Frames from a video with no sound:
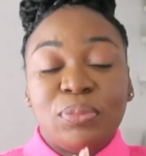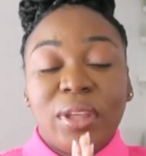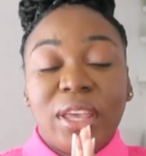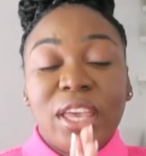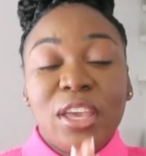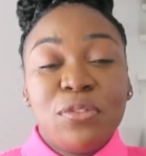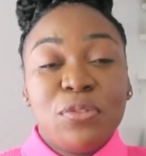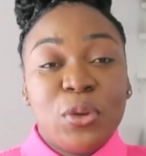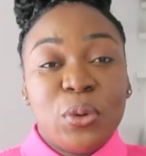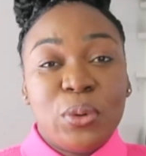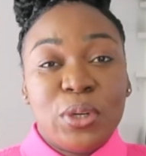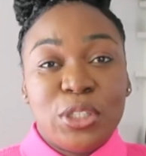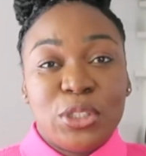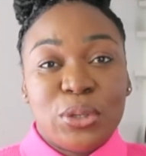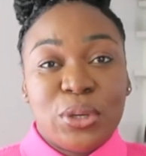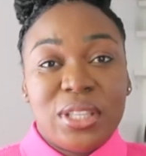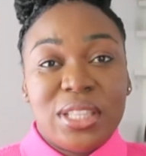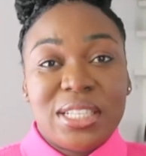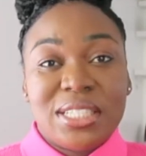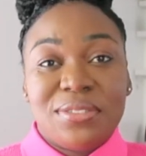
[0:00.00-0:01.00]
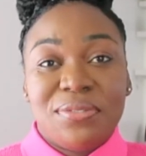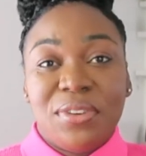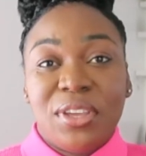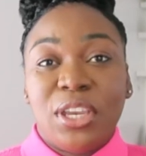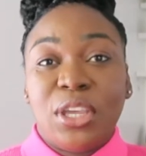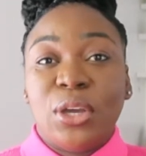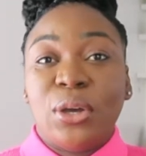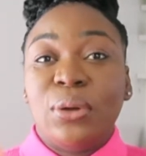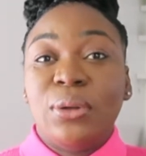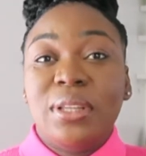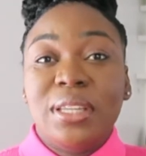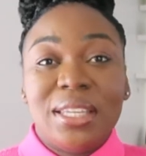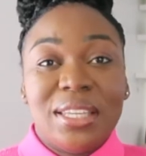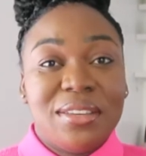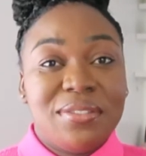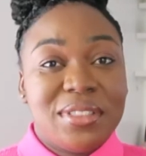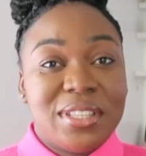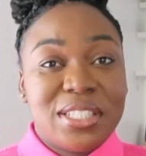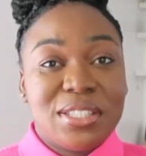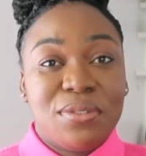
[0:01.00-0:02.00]
If you enjoyed this video,
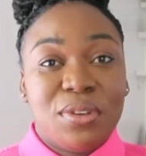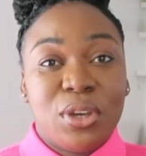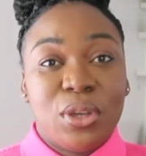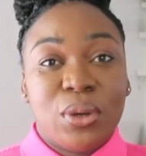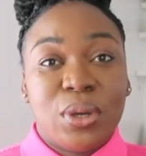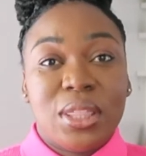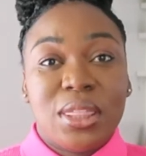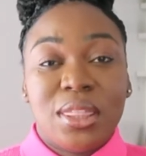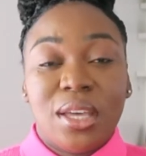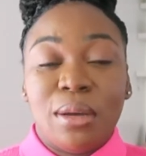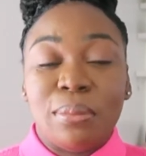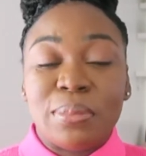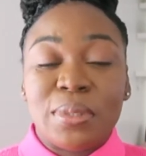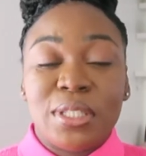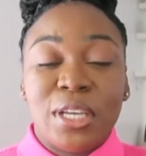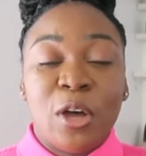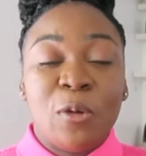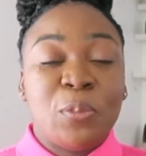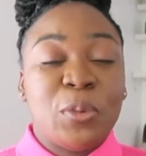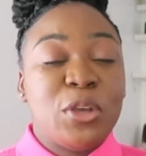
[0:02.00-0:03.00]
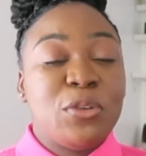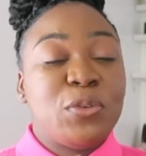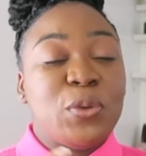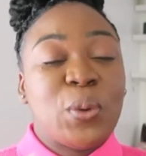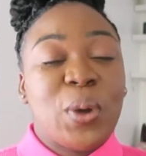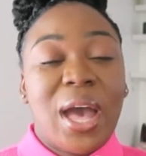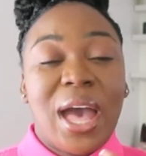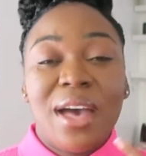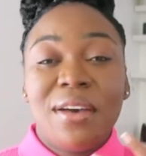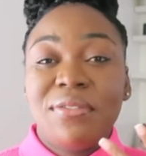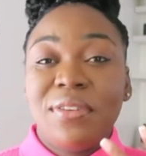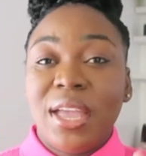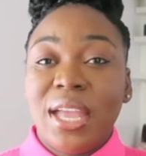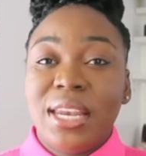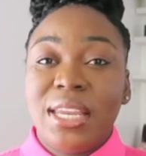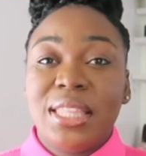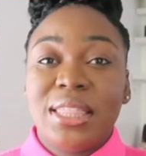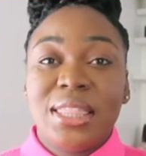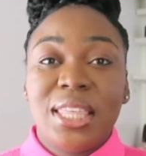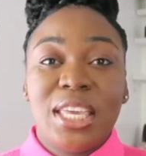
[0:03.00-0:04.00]
leave this video a thumbs up. If you have
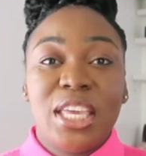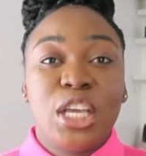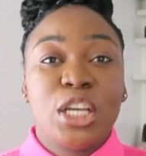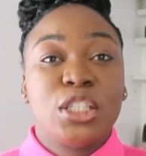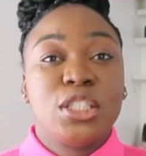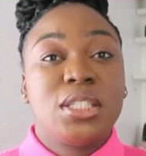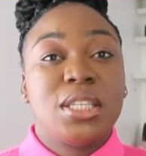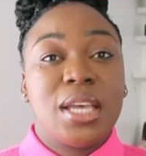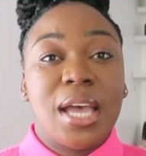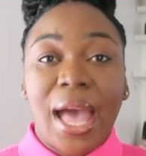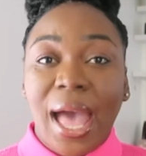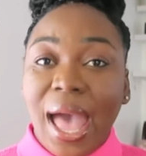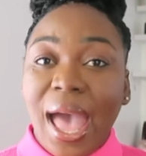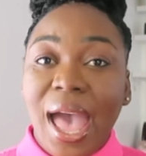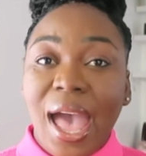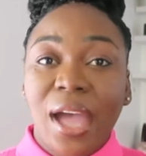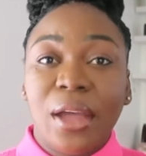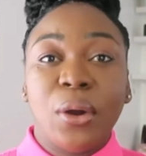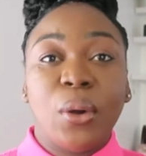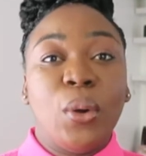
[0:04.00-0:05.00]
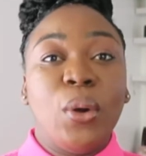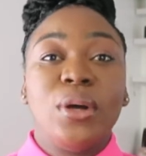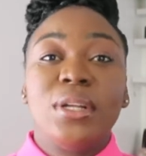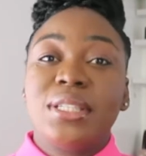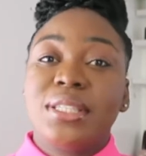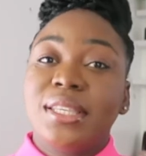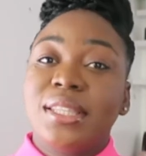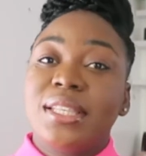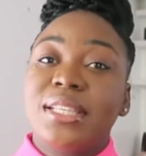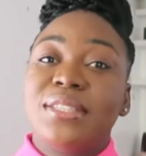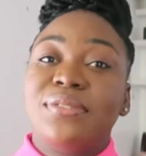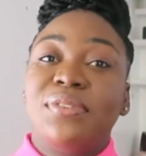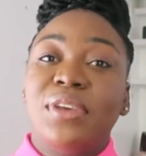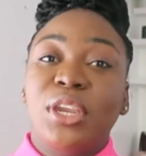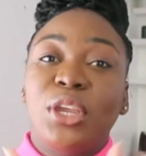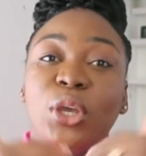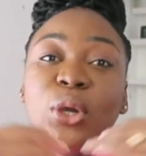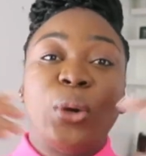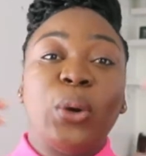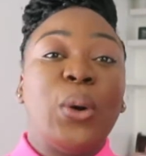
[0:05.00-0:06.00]
anything to add on to this
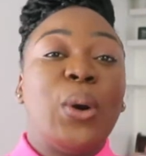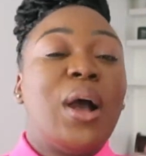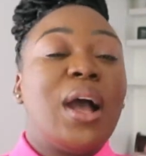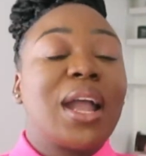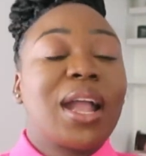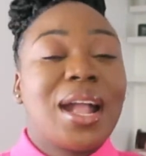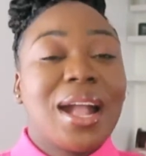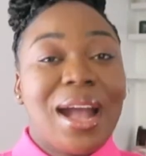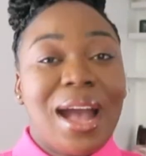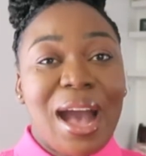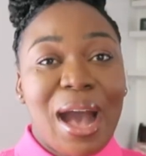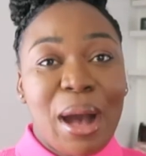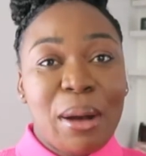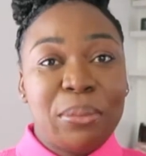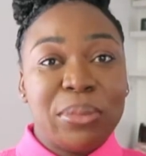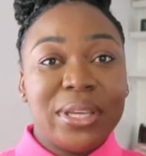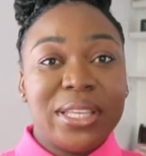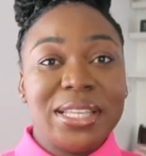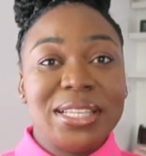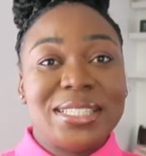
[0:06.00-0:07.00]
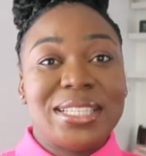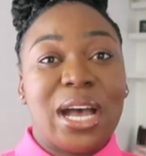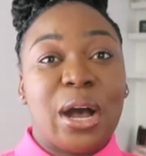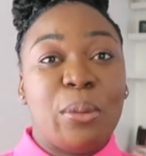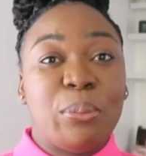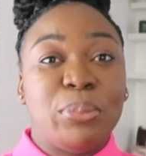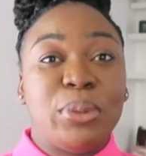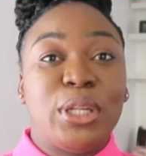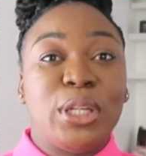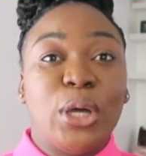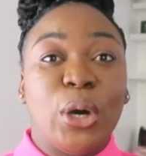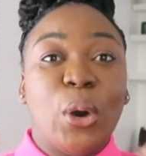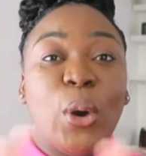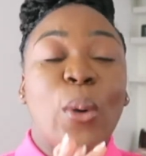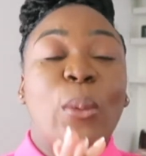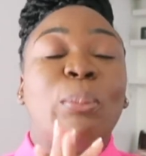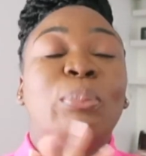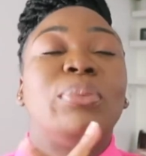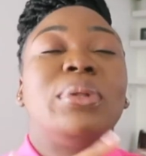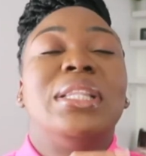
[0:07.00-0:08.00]
video, comment down
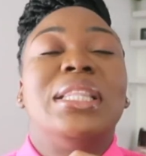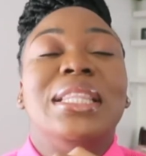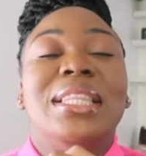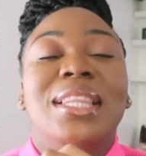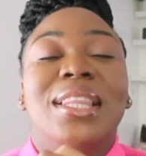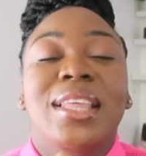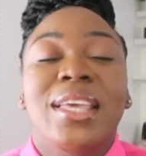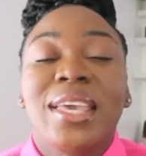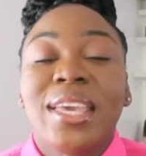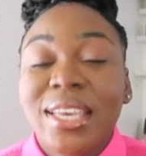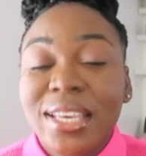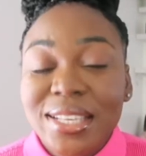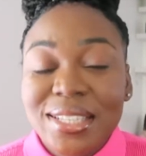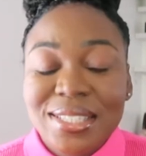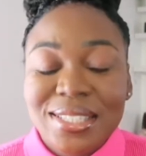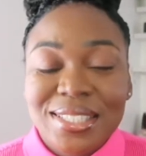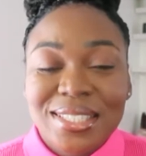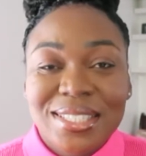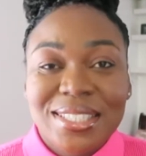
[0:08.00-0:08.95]
below, please,